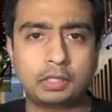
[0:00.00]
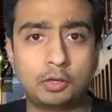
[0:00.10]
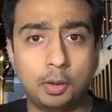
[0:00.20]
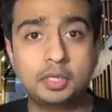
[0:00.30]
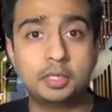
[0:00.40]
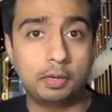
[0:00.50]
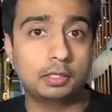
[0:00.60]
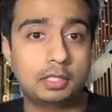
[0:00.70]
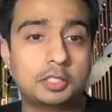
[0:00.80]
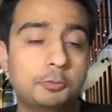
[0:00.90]
commitment.
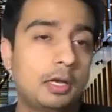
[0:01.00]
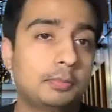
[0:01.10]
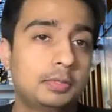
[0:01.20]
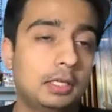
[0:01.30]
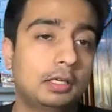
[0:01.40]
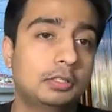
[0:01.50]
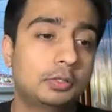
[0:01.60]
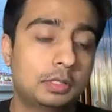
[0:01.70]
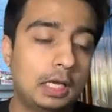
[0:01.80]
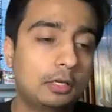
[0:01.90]
That's why I'm saying, so
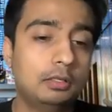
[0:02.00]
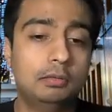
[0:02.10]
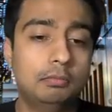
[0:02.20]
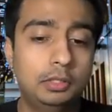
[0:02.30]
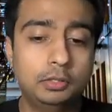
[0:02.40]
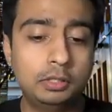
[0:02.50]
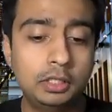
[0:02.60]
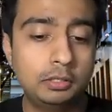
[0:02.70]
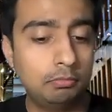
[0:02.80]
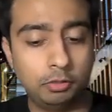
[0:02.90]
you need
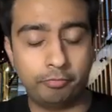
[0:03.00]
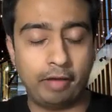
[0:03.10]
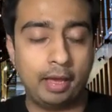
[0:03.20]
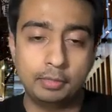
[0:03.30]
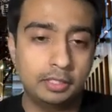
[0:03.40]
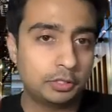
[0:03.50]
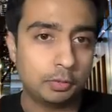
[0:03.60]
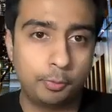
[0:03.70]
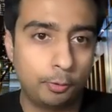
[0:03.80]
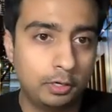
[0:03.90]
your family's
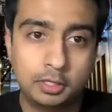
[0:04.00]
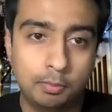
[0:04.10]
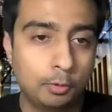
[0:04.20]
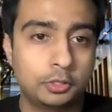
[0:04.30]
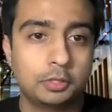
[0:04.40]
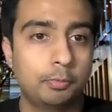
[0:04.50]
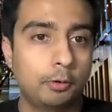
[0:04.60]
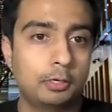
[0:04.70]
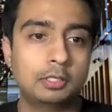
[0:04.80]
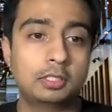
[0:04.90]
support, most
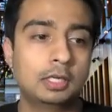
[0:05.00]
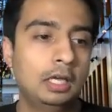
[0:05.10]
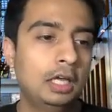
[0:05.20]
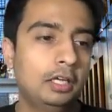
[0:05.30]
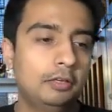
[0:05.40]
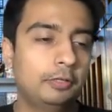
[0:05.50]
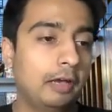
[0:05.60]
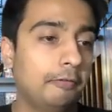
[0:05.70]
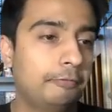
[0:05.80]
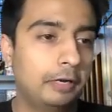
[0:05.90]
important. If you
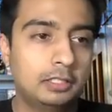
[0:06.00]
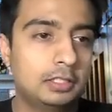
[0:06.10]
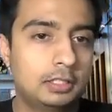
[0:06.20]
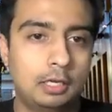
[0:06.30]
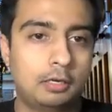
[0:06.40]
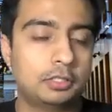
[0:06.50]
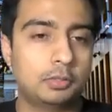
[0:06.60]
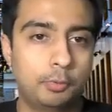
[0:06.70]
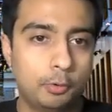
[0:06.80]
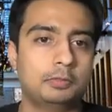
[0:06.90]
have friends that are
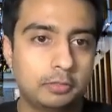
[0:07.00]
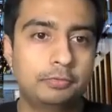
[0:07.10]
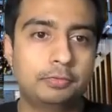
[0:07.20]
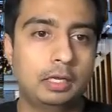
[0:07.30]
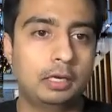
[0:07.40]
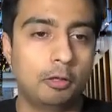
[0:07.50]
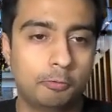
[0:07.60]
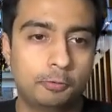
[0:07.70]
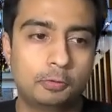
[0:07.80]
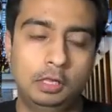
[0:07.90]
supportive and
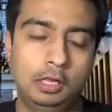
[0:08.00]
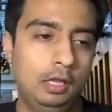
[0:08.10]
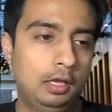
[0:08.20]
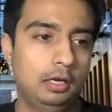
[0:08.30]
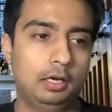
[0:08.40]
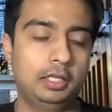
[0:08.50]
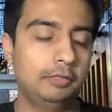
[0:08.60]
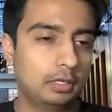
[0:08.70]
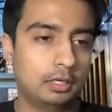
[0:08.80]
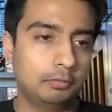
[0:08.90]
helpful,
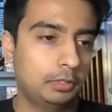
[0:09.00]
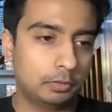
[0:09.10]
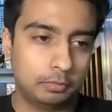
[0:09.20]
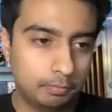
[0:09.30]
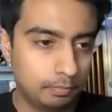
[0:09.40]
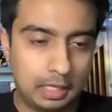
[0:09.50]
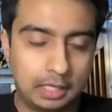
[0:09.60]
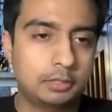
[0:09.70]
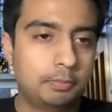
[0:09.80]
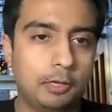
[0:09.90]
you know,
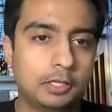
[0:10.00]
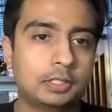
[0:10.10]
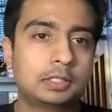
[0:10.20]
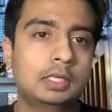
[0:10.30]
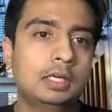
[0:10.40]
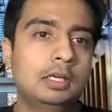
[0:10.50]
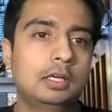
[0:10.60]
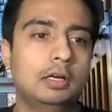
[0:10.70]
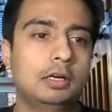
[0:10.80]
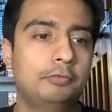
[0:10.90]
that's a plus.
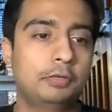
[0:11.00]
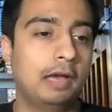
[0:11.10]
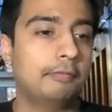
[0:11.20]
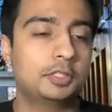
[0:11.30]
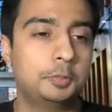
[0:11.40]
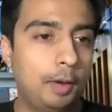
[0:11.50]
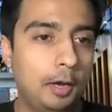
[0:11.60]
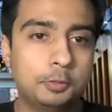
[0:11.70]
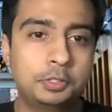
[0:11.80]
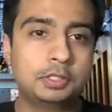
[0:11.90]
If you have a
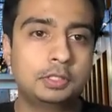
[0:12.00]
spouse